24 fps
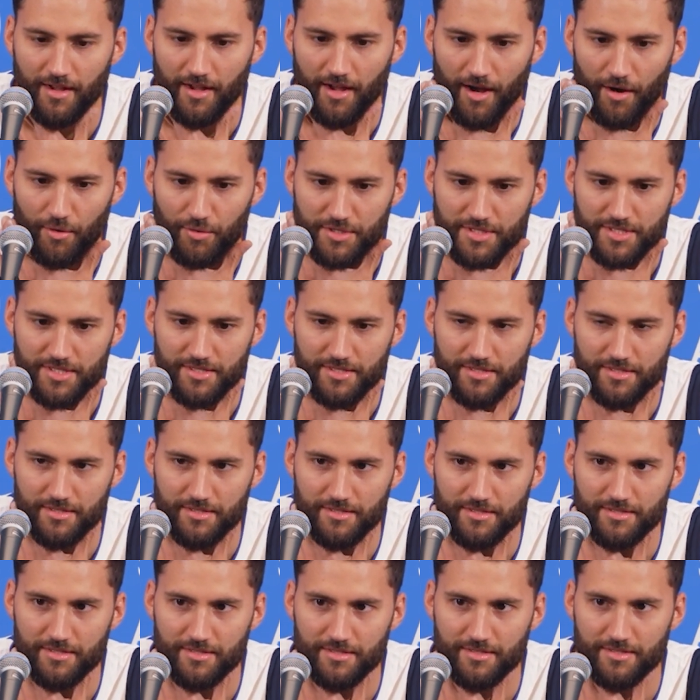I would
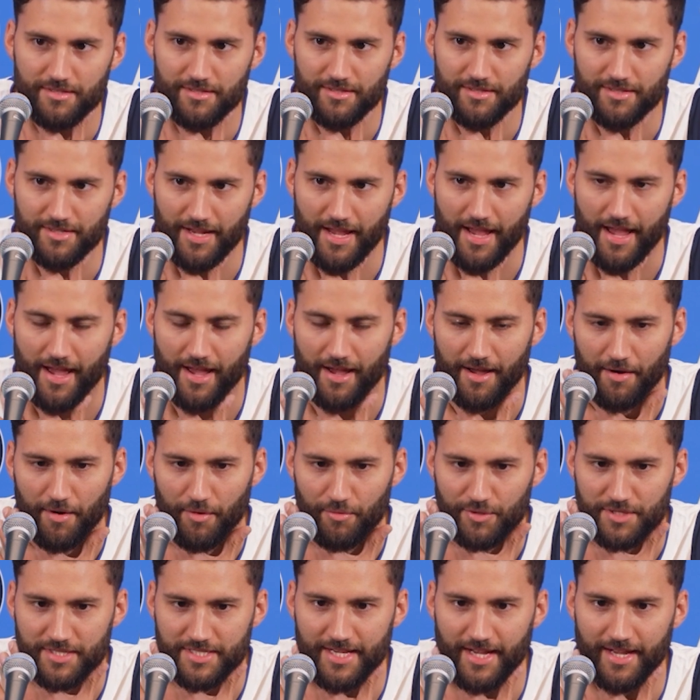
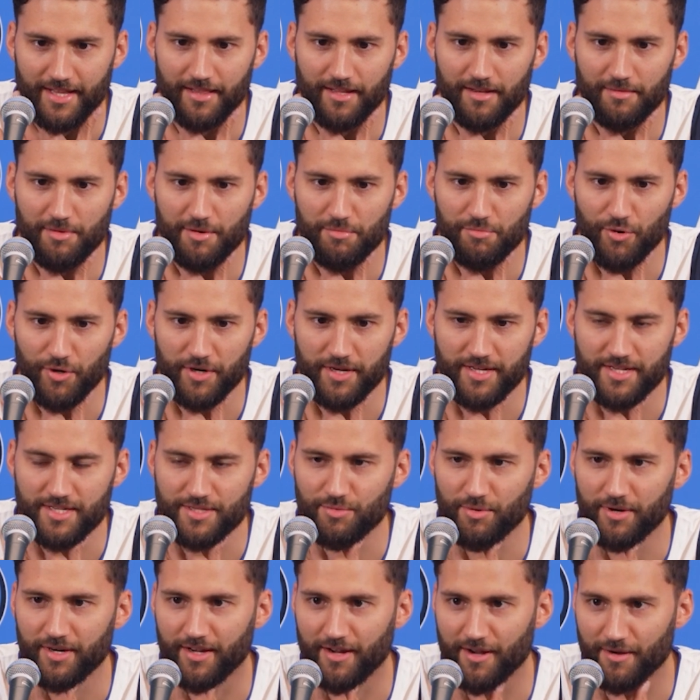say a little bit more ease
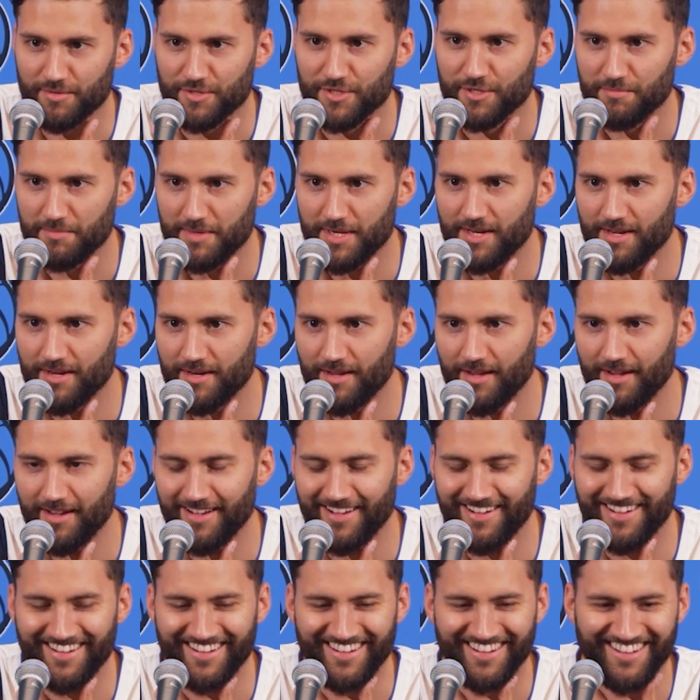when it comes to media day.
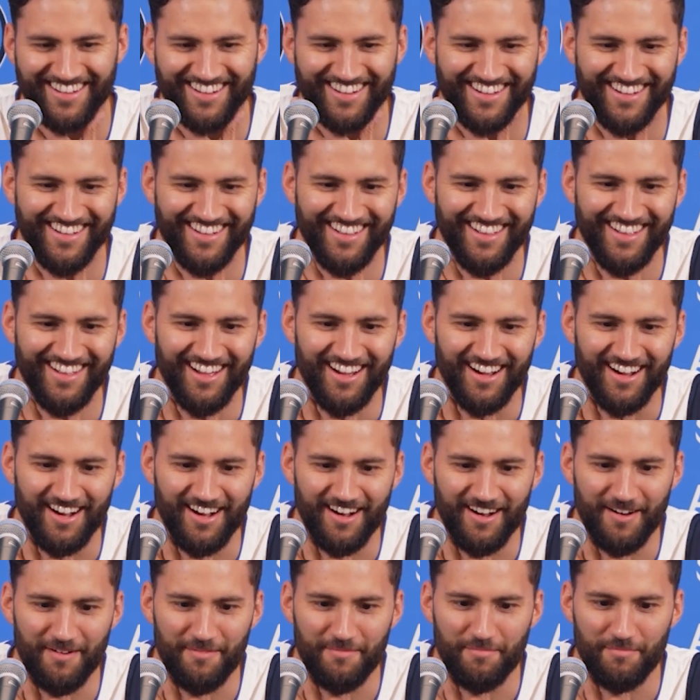
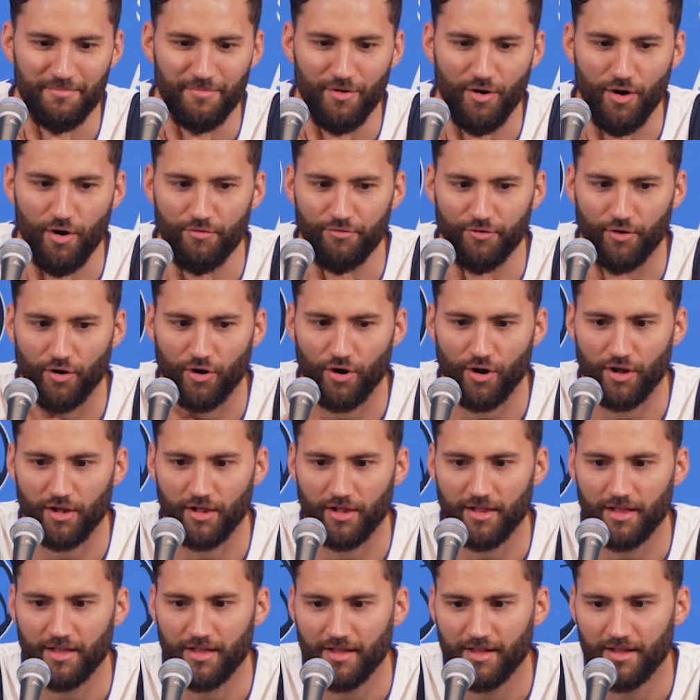
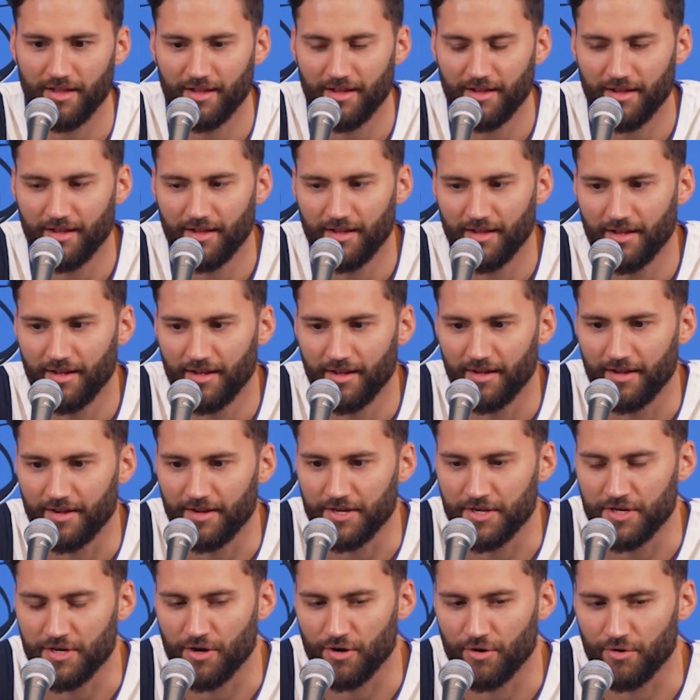overall,
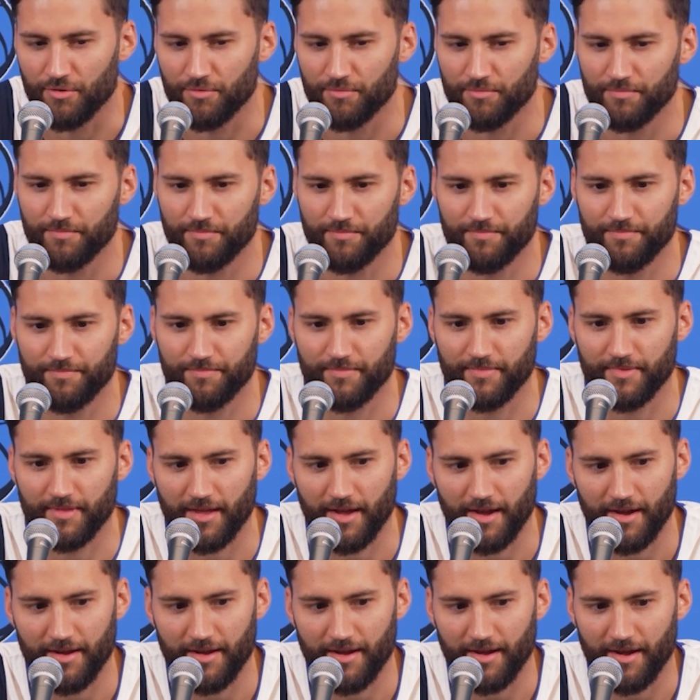you know,
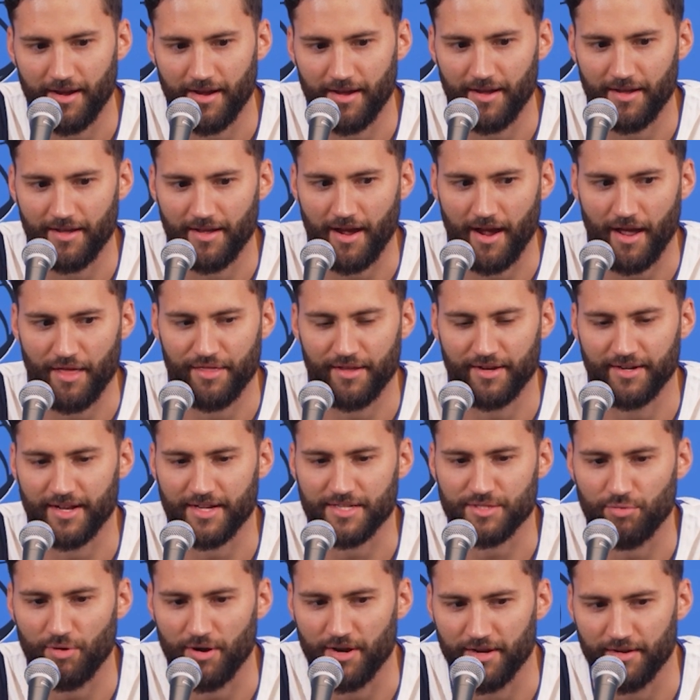I think
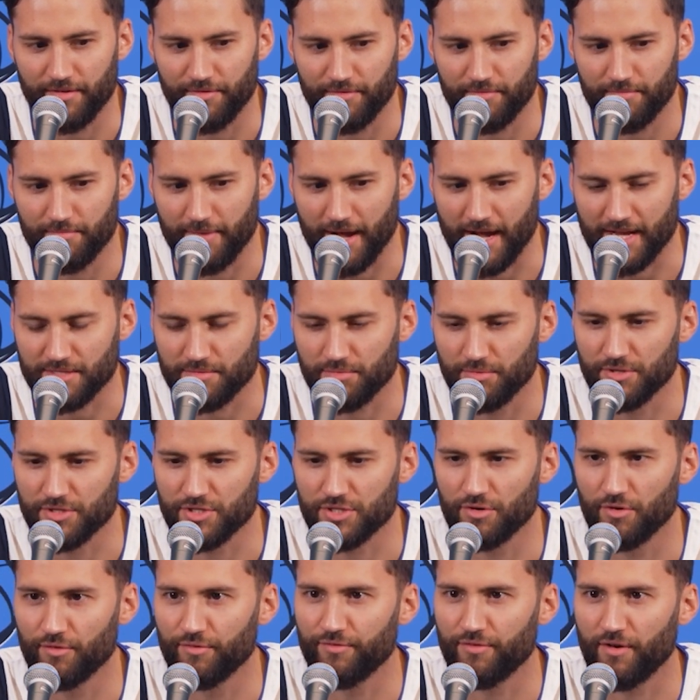that's why basketball is
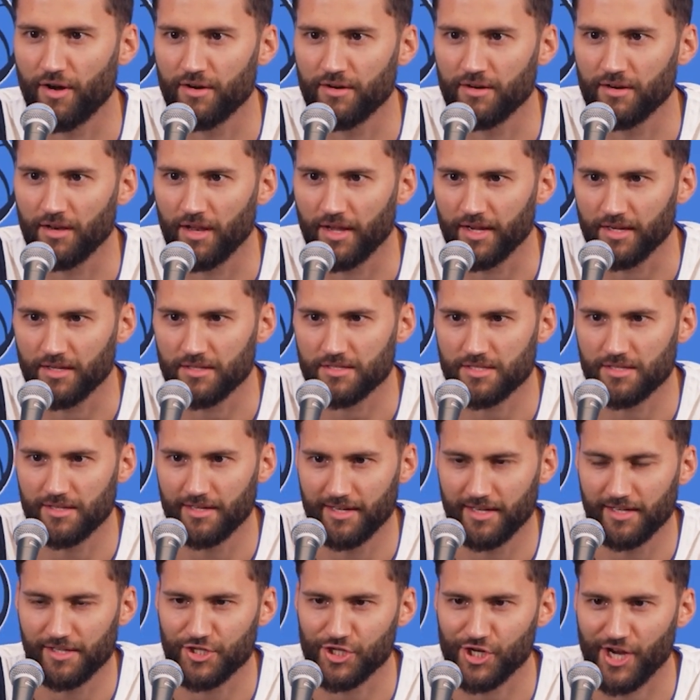so fun. Like,
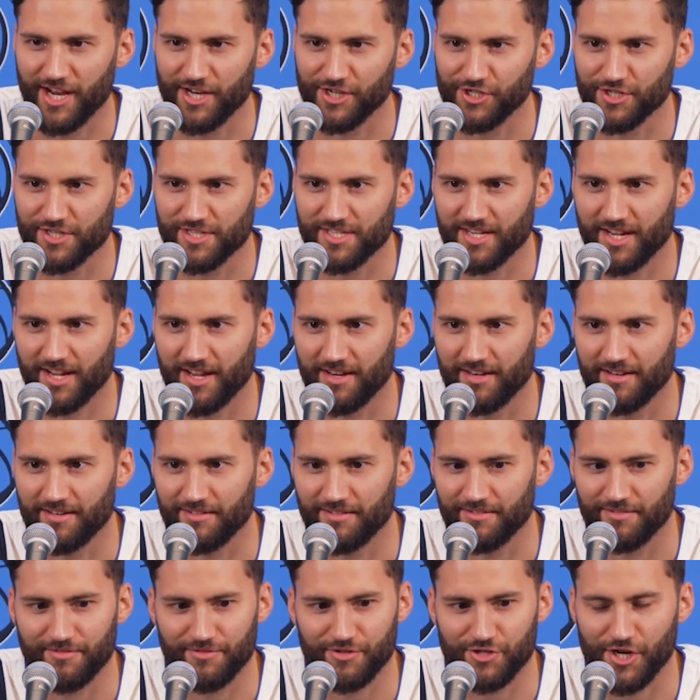little changes
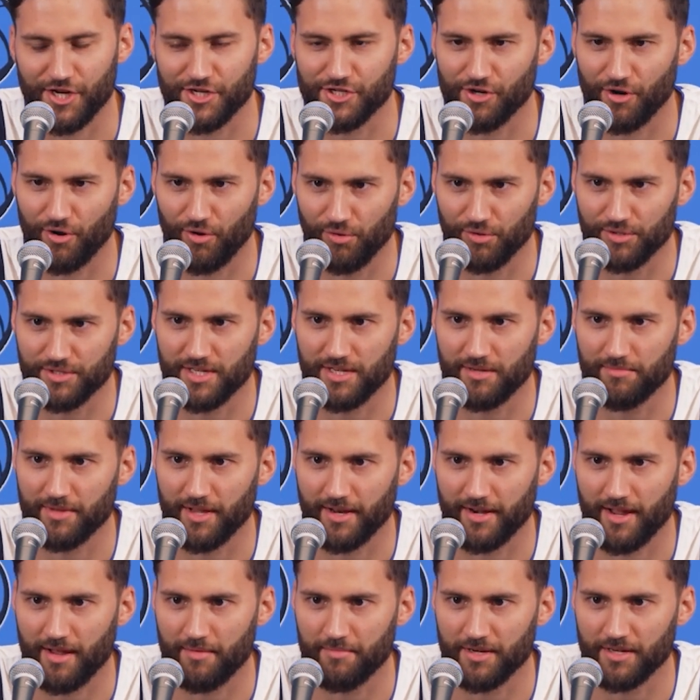can change a whole team
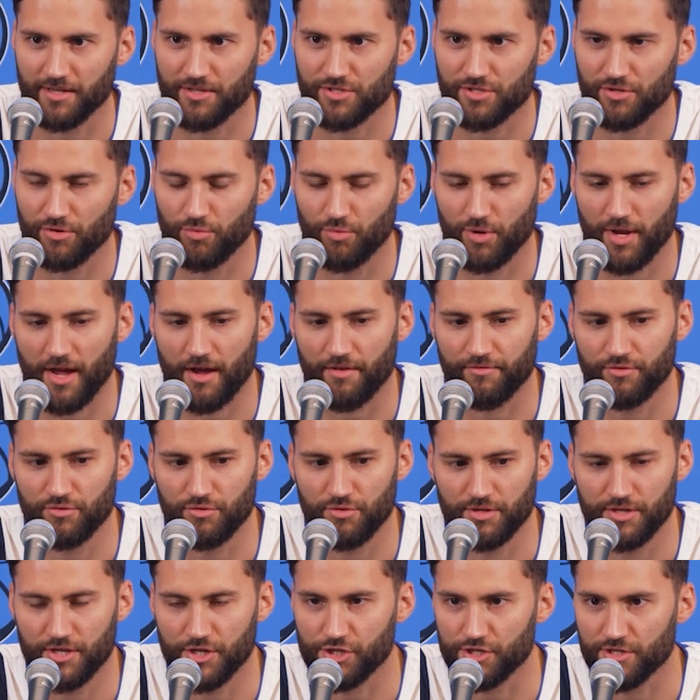dynamic. So we have
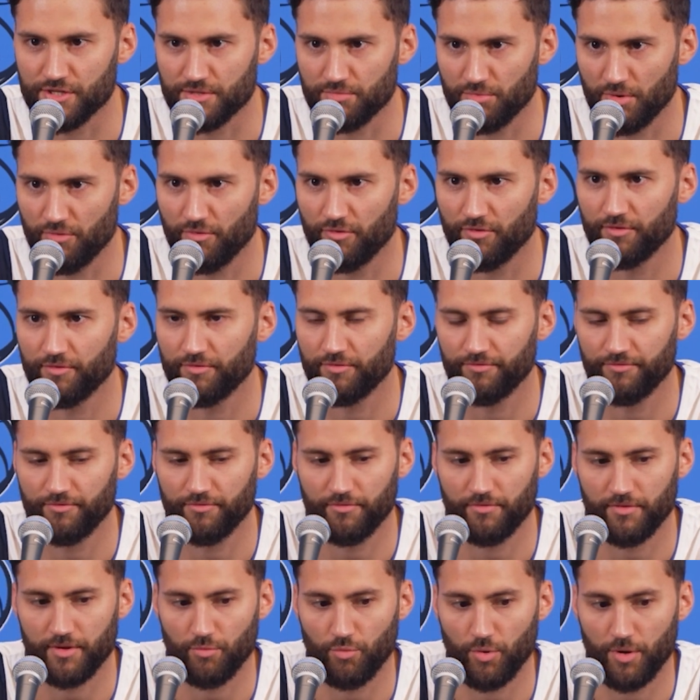new additions.
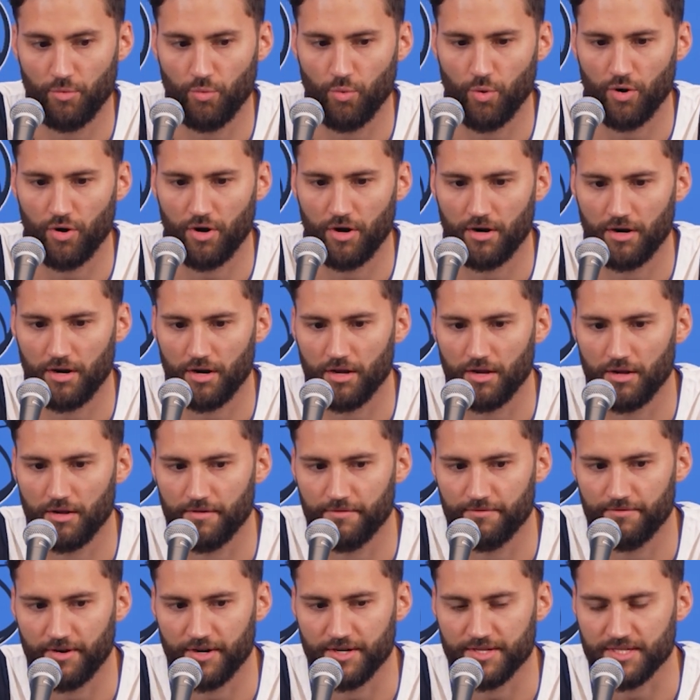We were
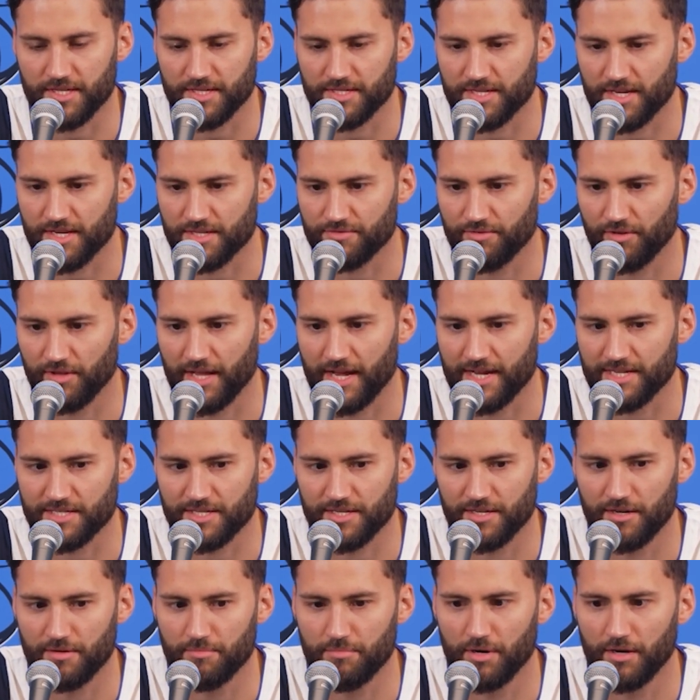very successful last
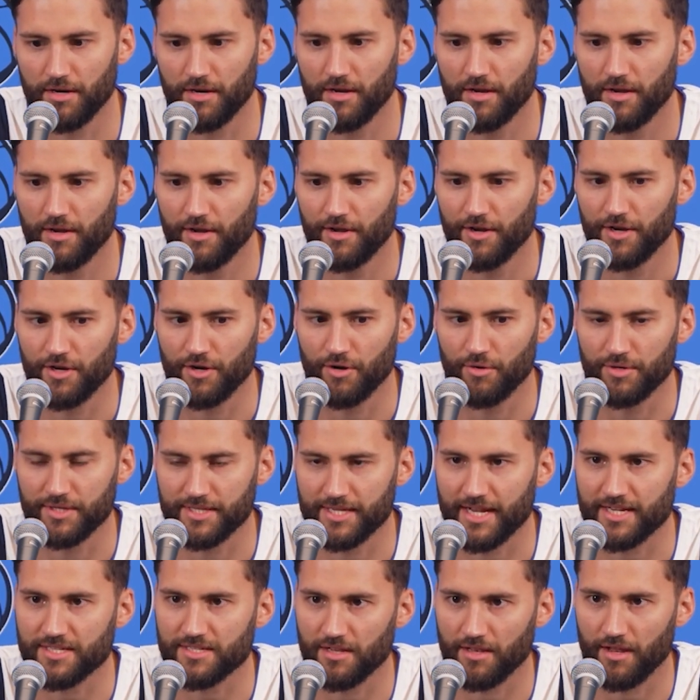year, but you know, it
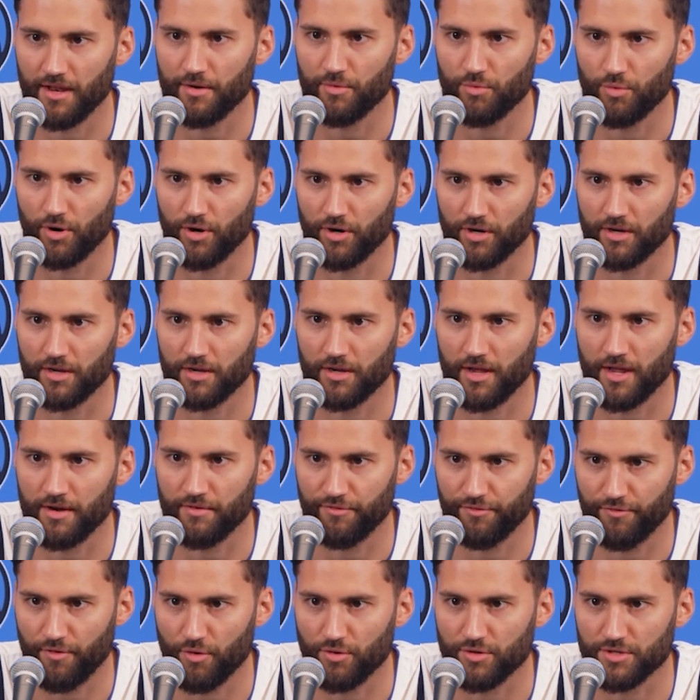takes a lot of work and
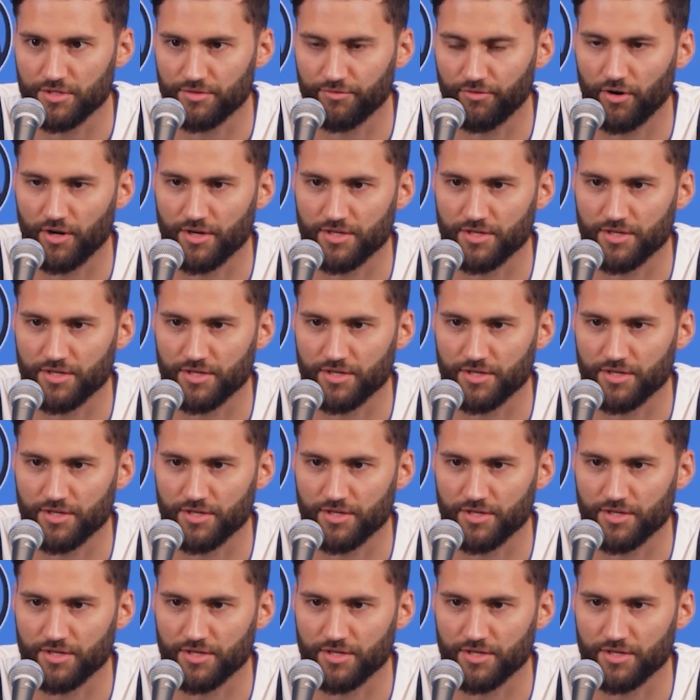focus for